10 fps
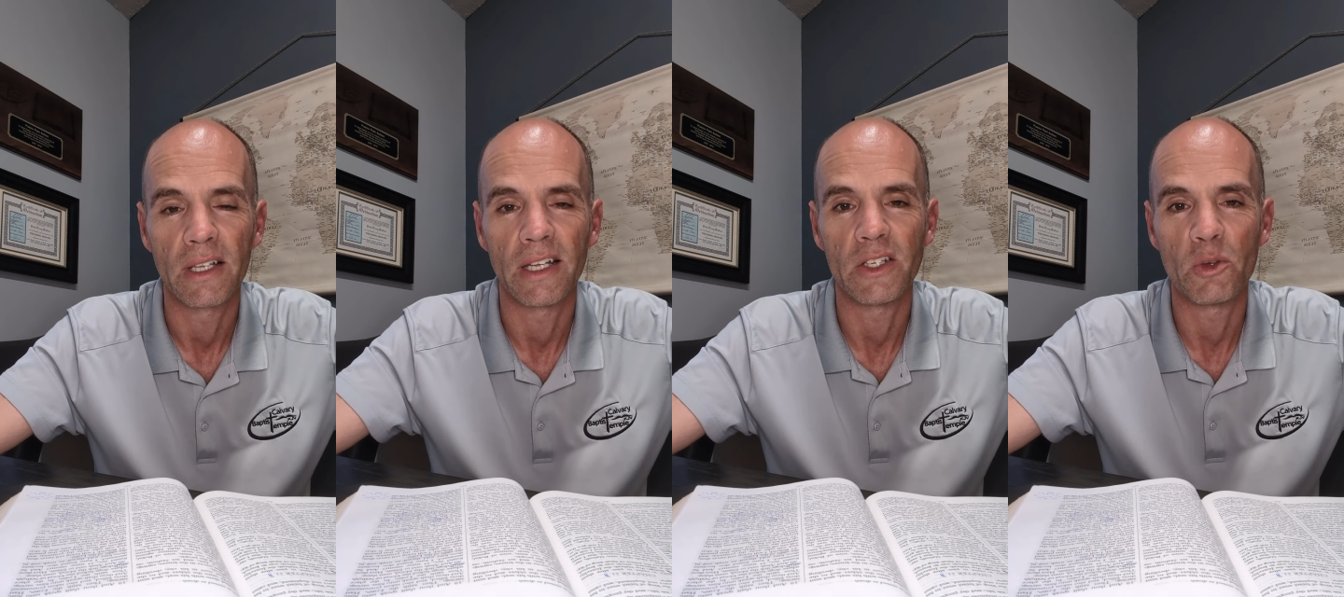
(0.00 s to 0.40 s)

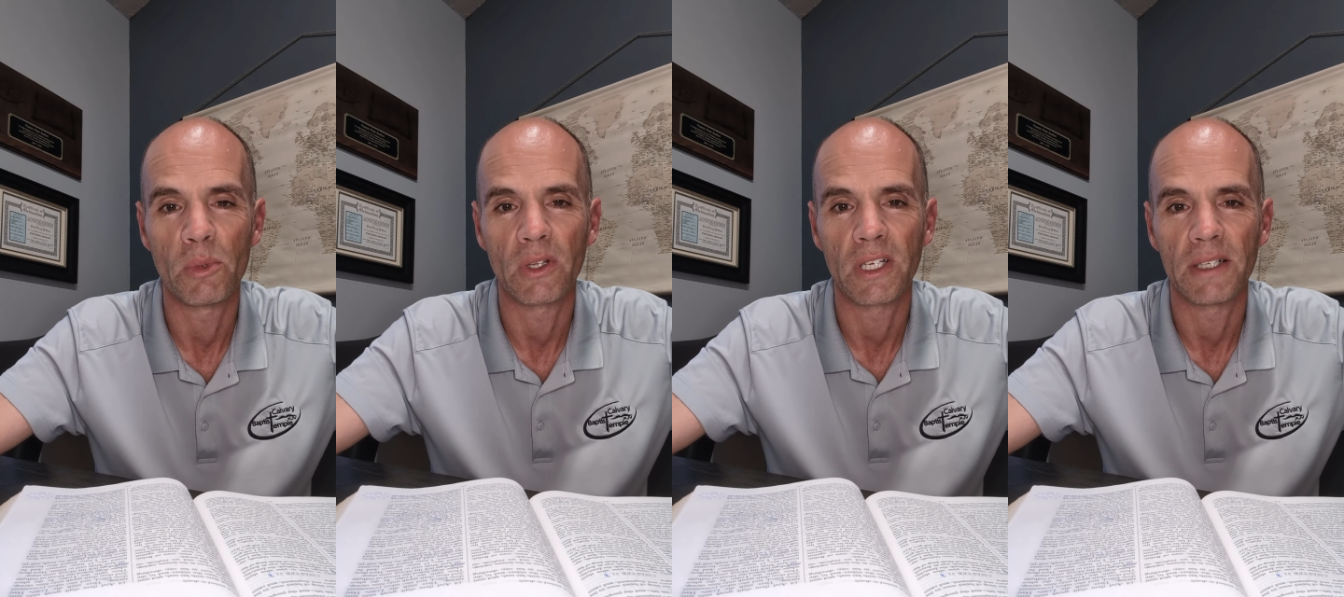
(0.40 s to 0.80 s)
in
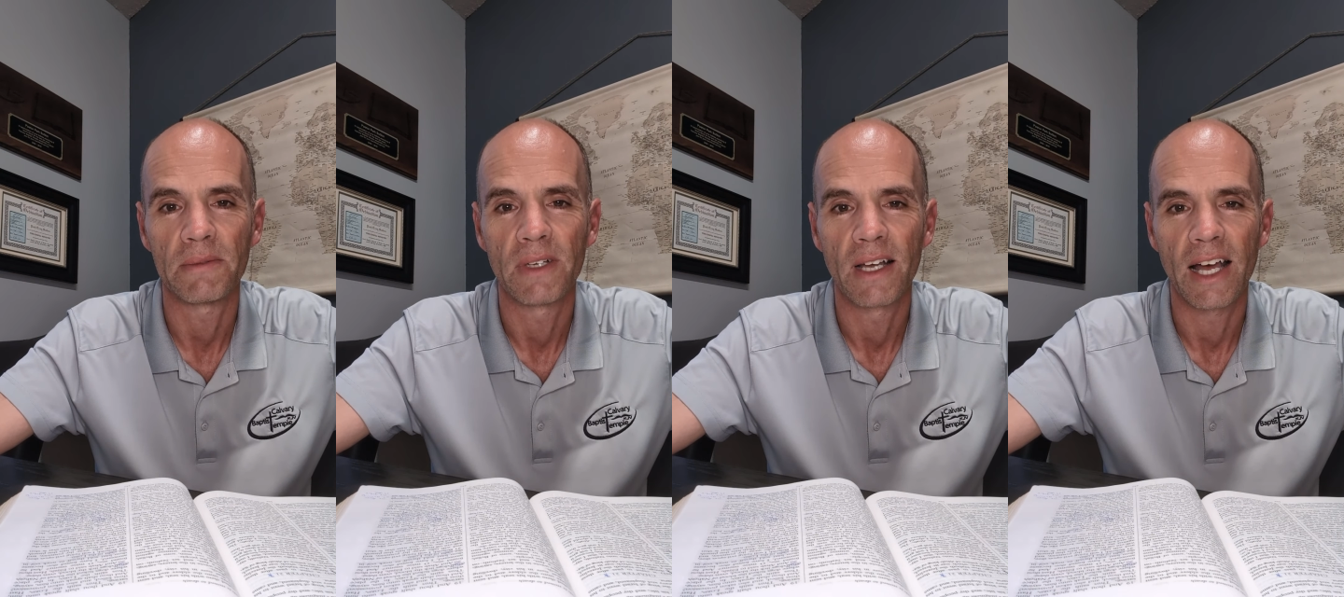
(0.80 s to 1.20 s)
humility.
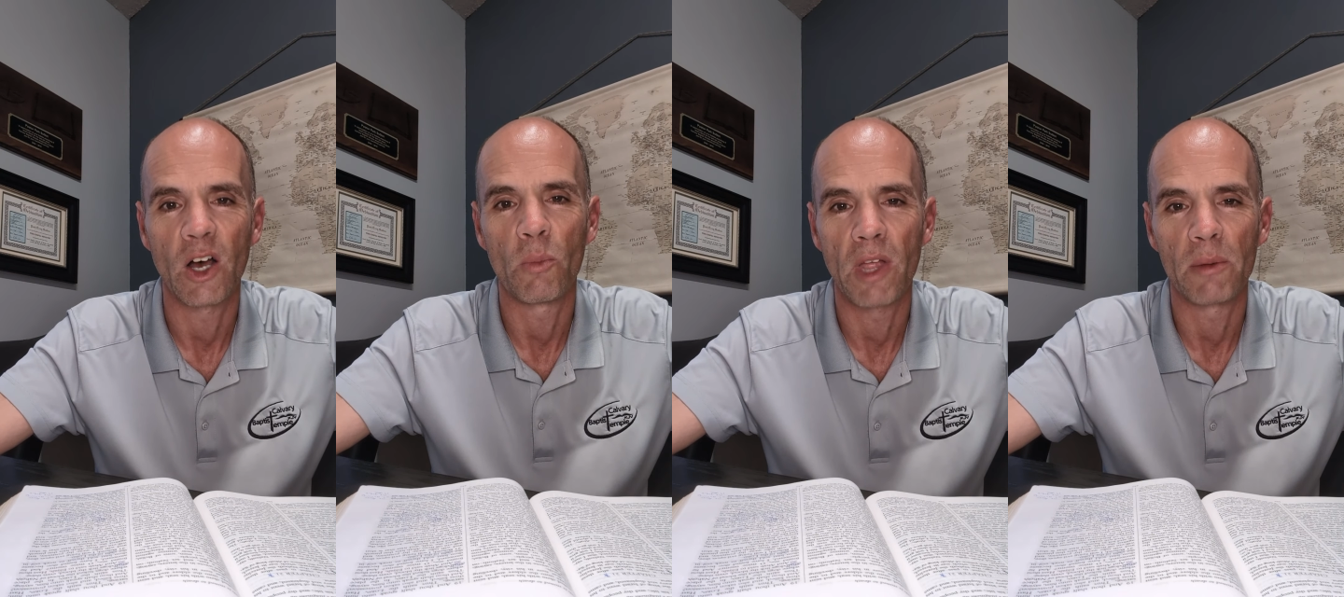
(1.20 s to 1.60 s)
I
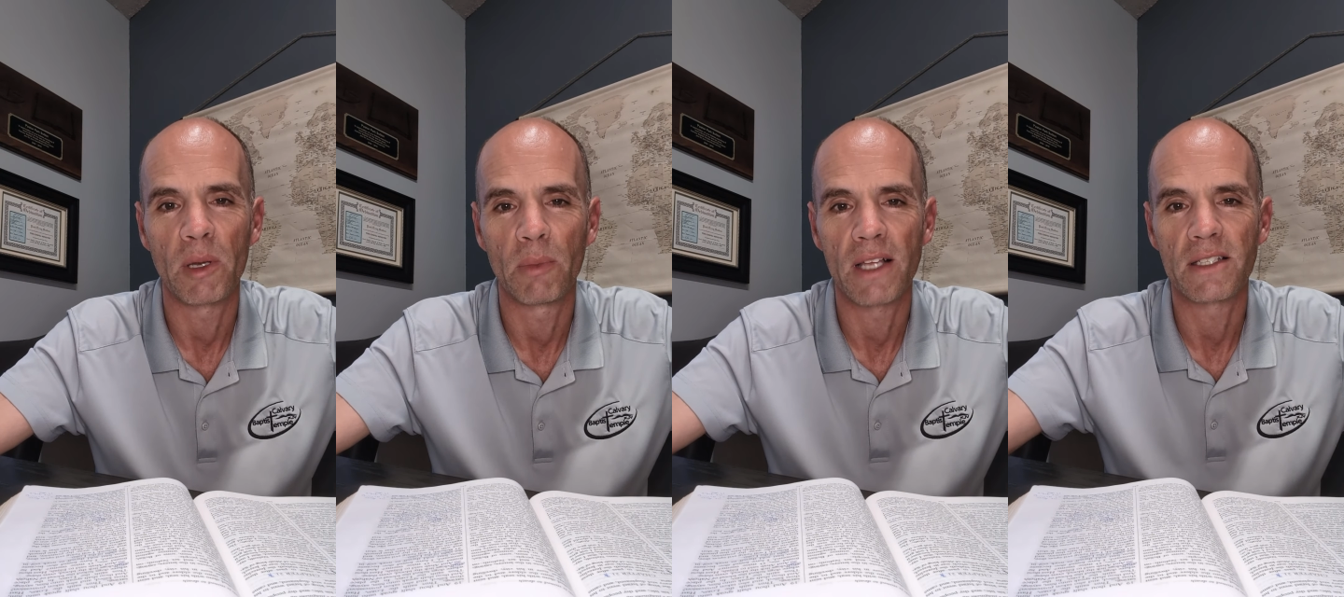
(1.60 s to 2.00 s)
hope that'll be
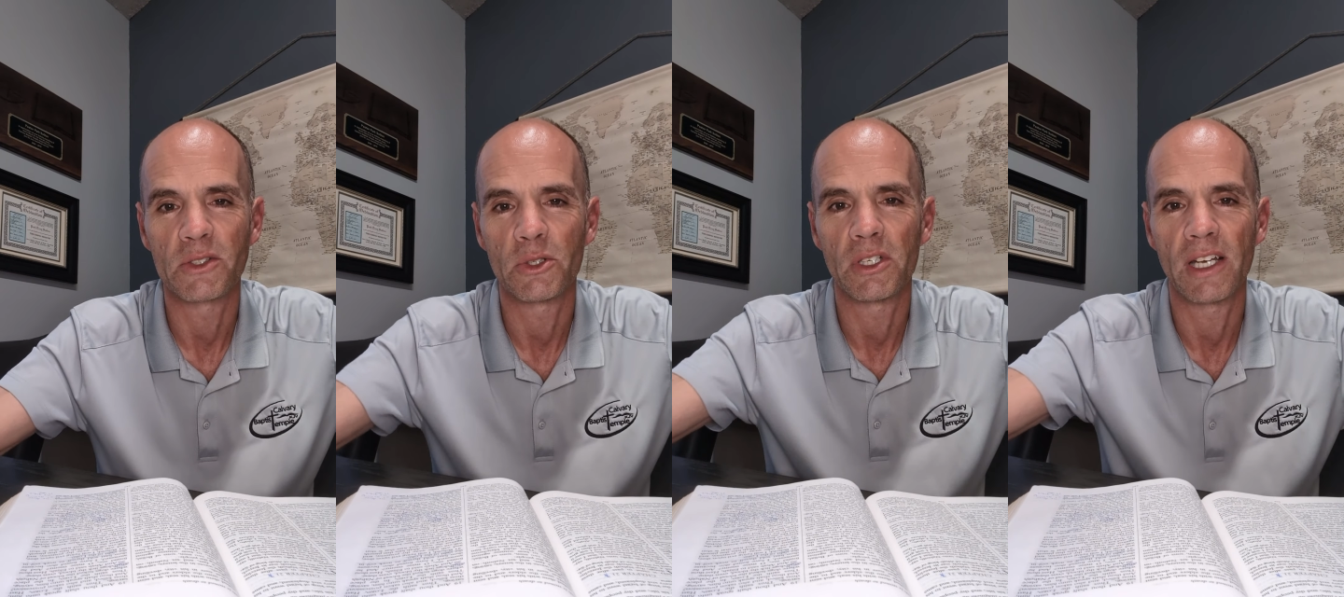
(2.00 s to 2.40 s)
a blessing
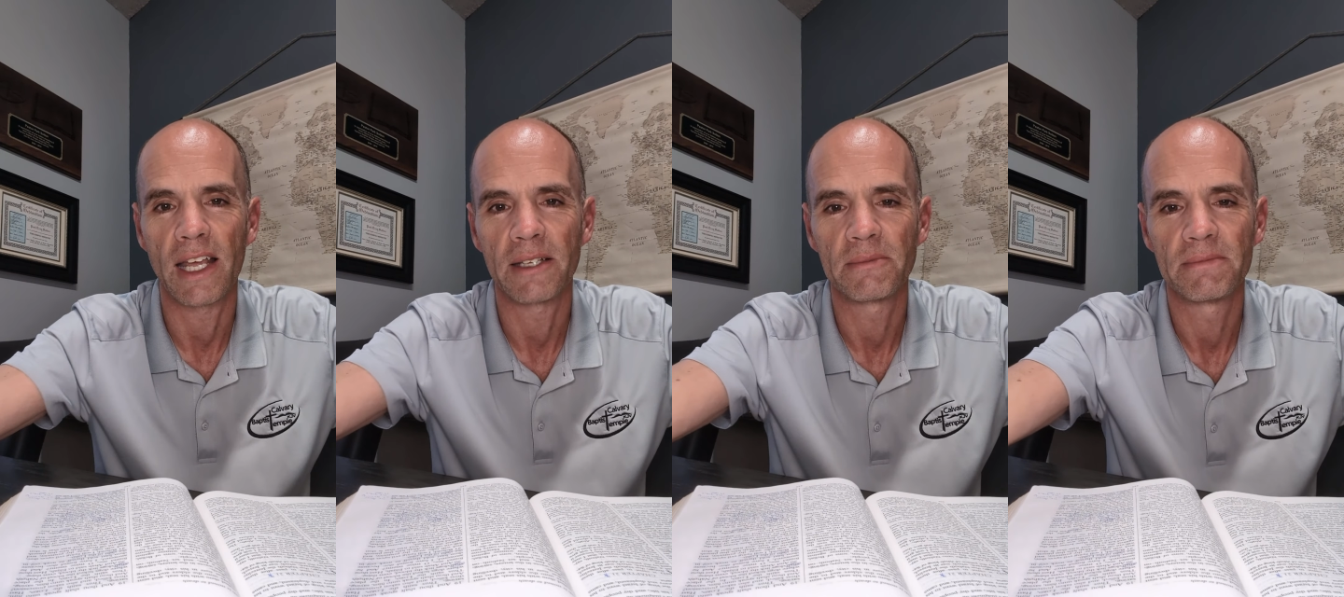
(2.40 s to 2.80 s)
to you
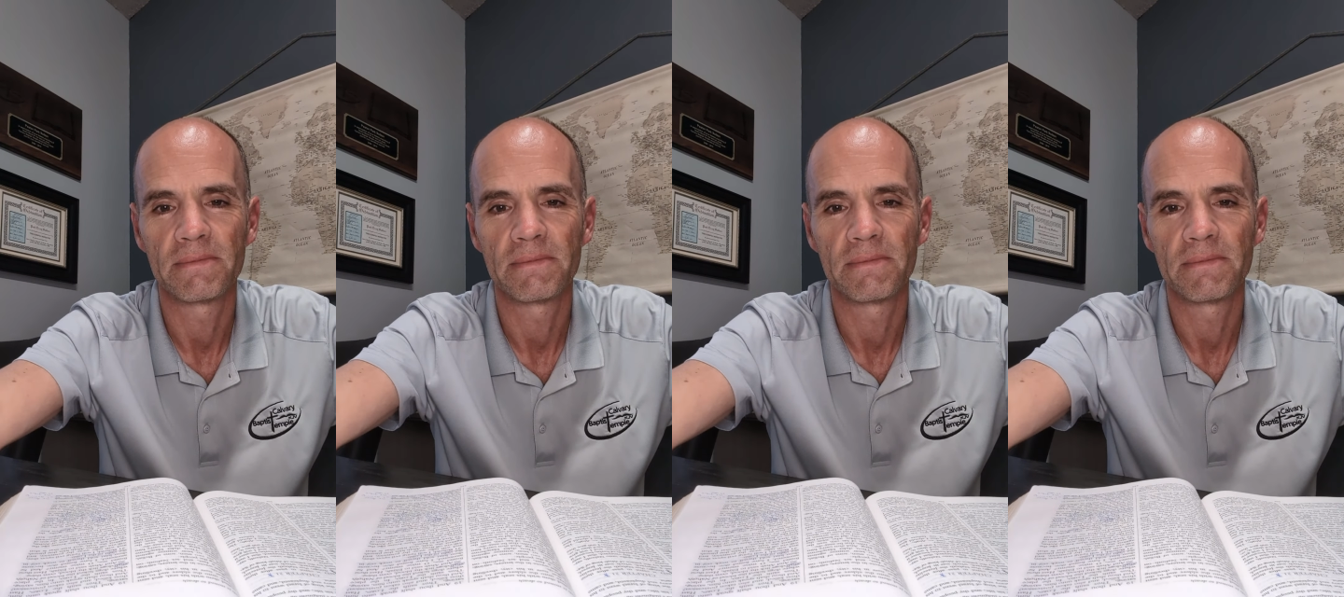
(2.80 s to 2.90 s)
today.